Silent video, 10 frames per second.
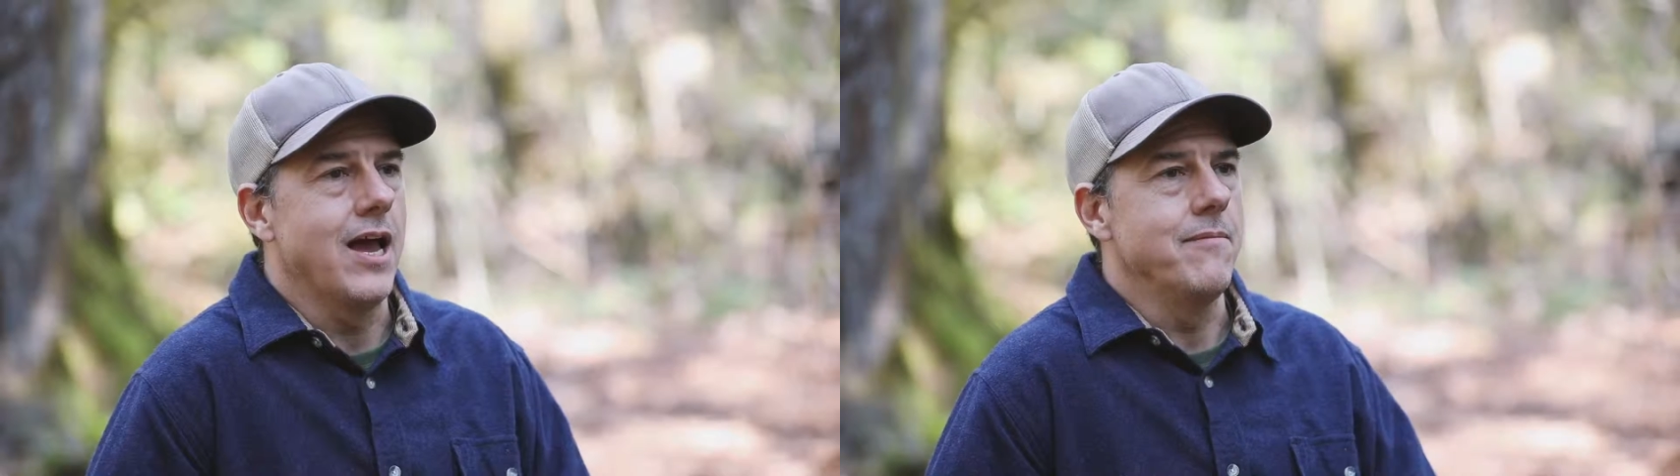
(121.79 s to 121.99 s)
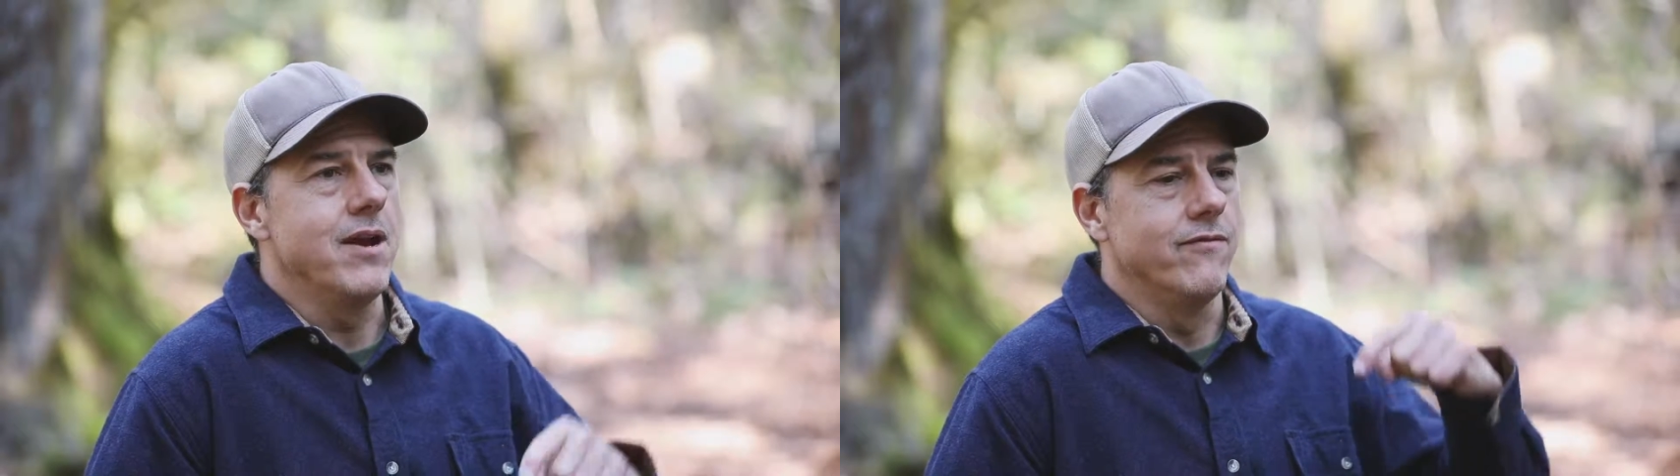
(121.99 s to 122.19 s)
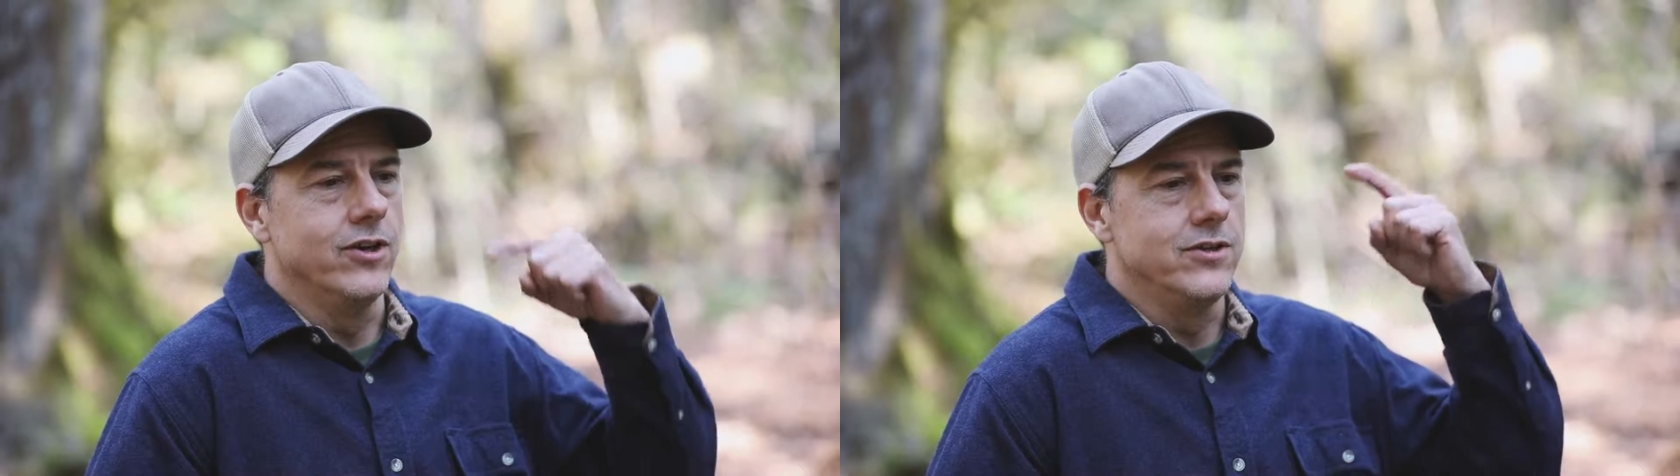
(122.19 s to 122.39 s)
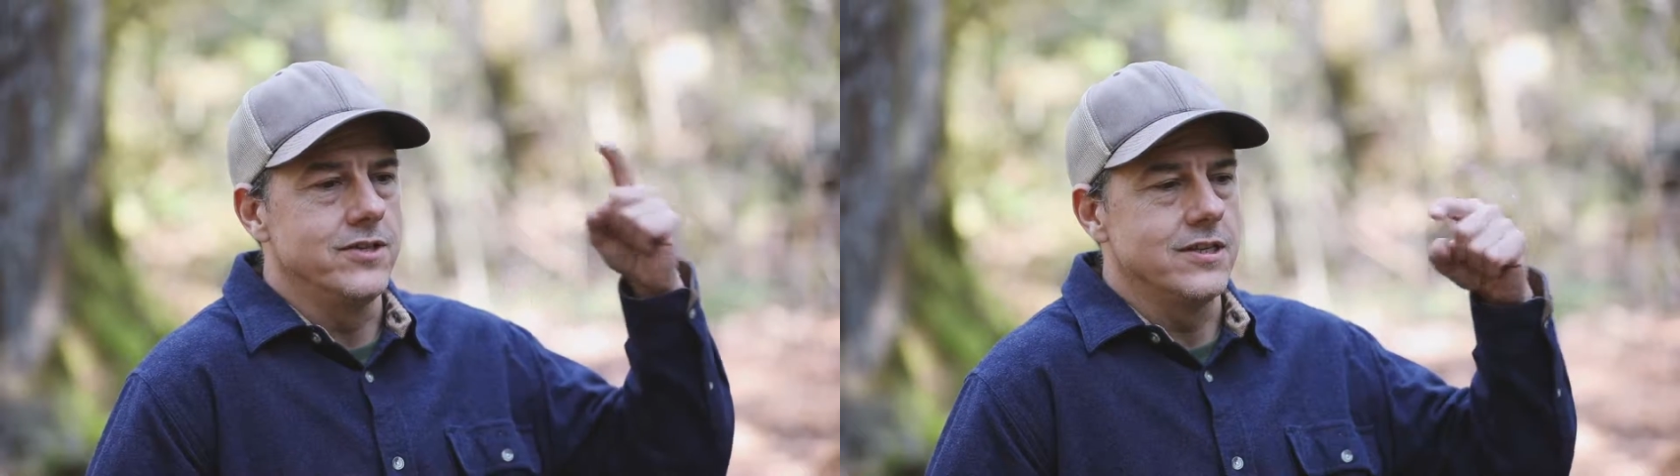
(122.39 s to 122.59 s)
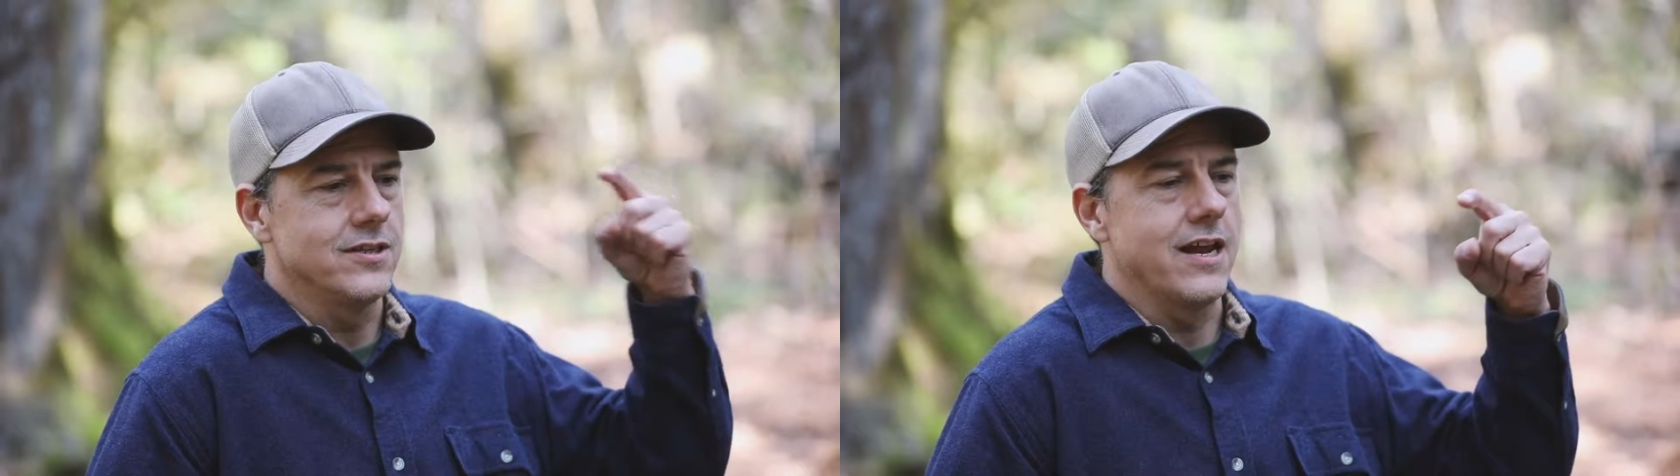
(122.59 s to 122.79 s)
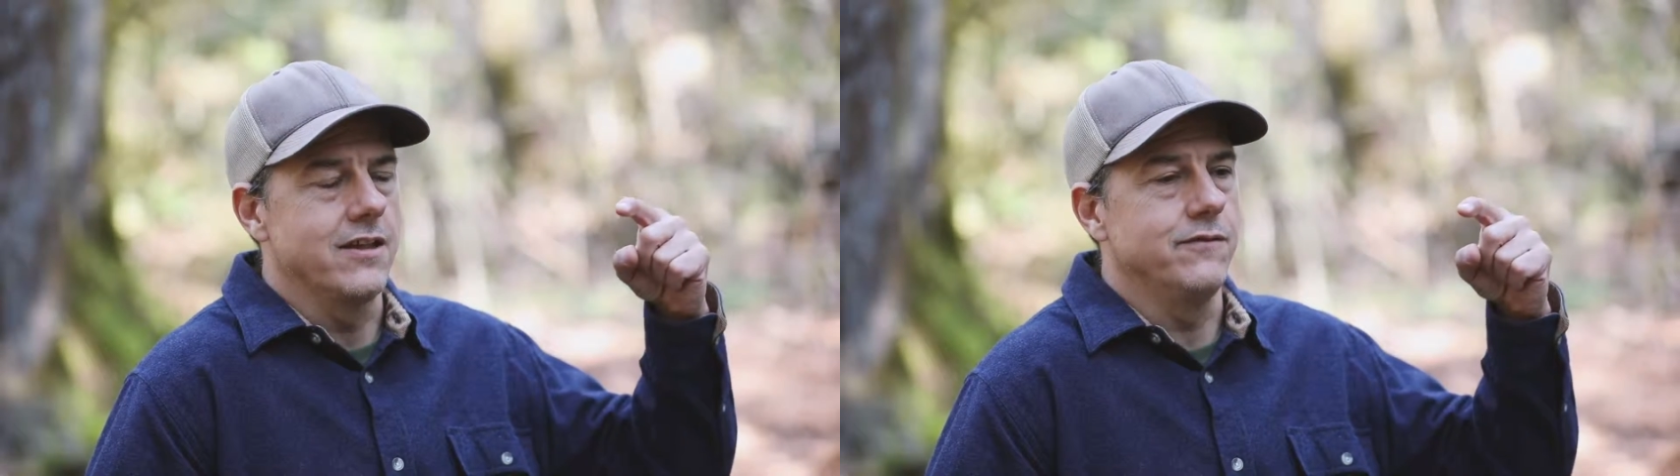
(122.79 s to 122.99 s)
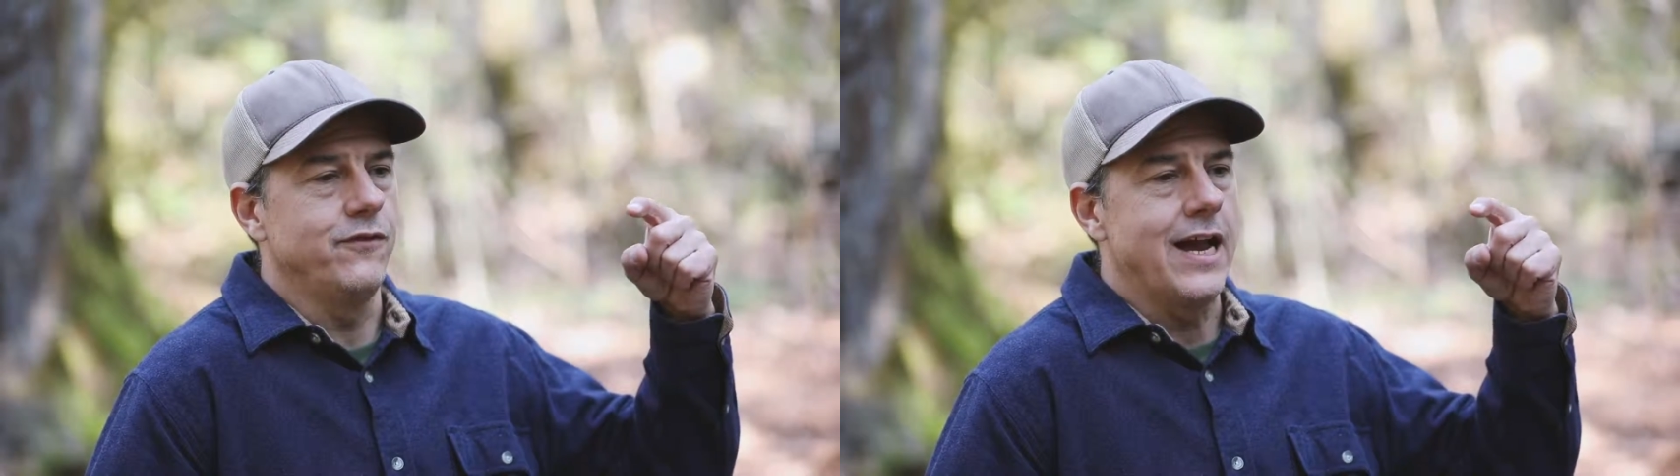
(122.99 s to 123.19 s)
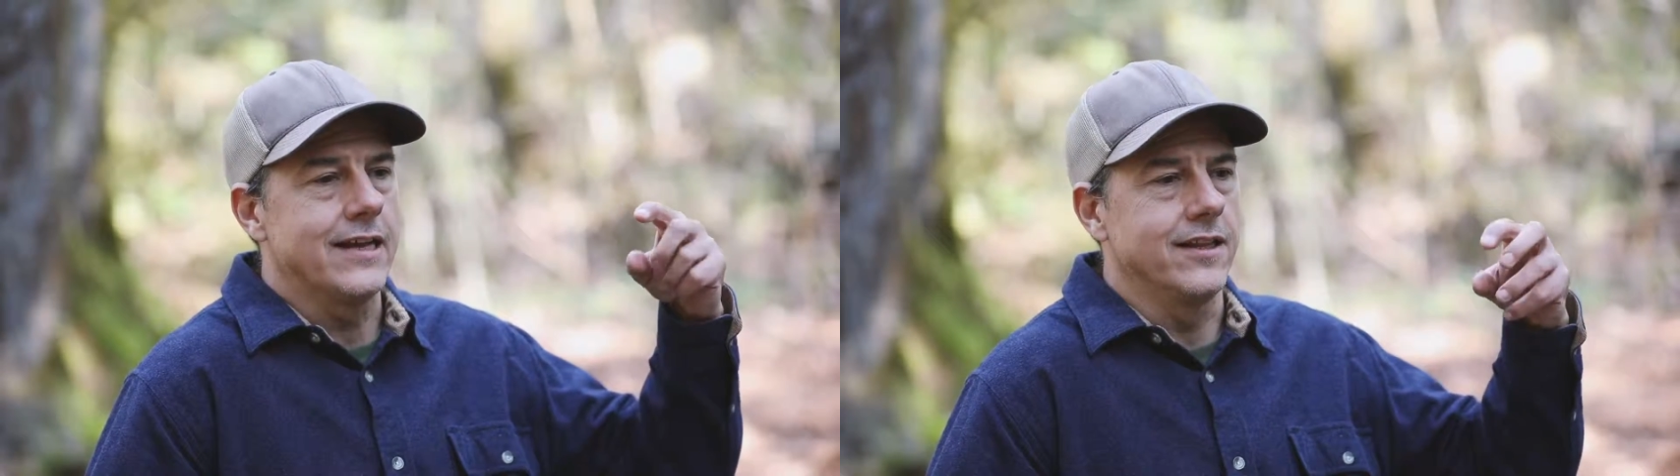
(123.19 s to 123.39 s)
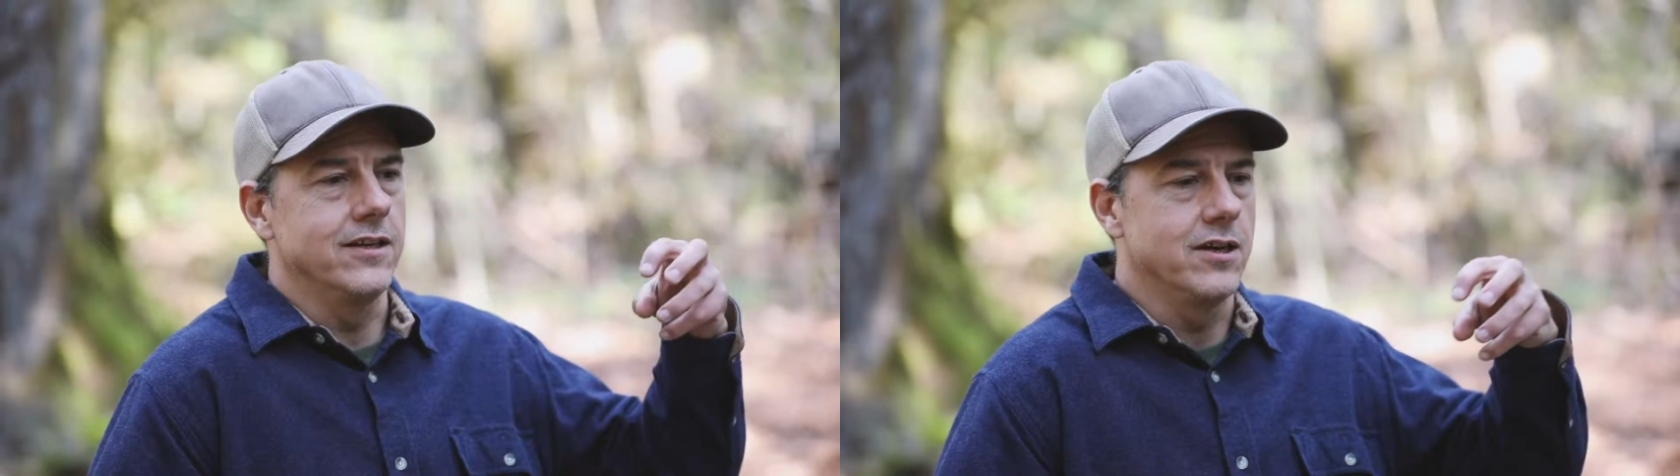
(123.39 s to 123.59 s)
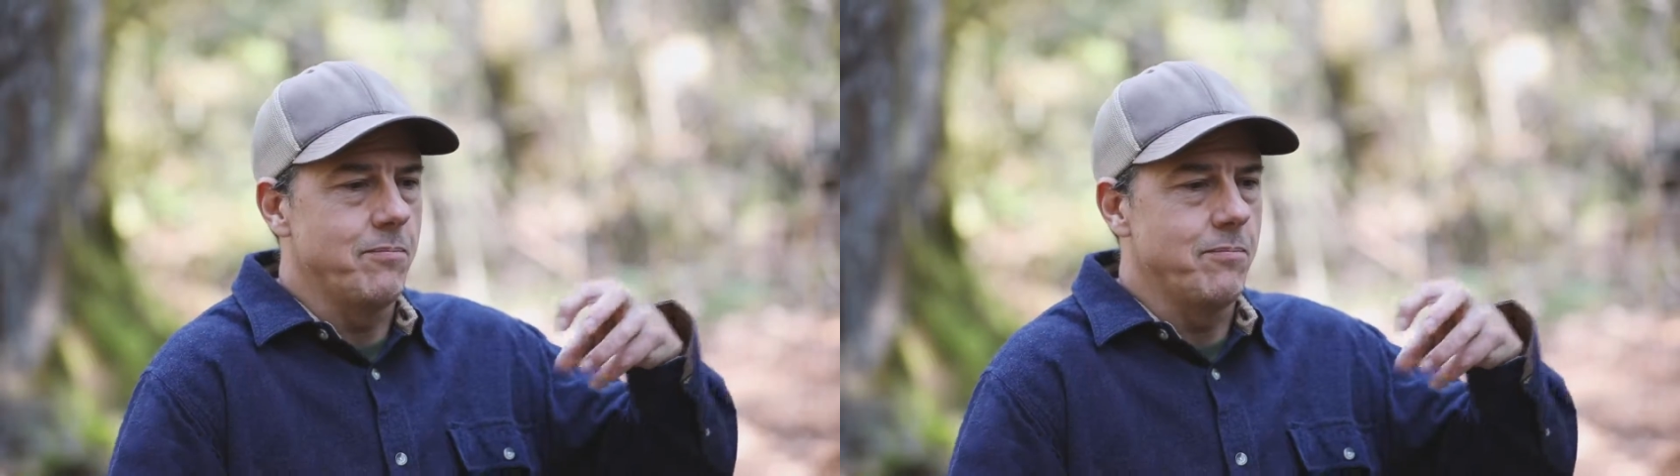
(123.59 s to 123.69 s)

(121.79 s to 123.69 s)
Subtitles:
time never losing sight of the fact that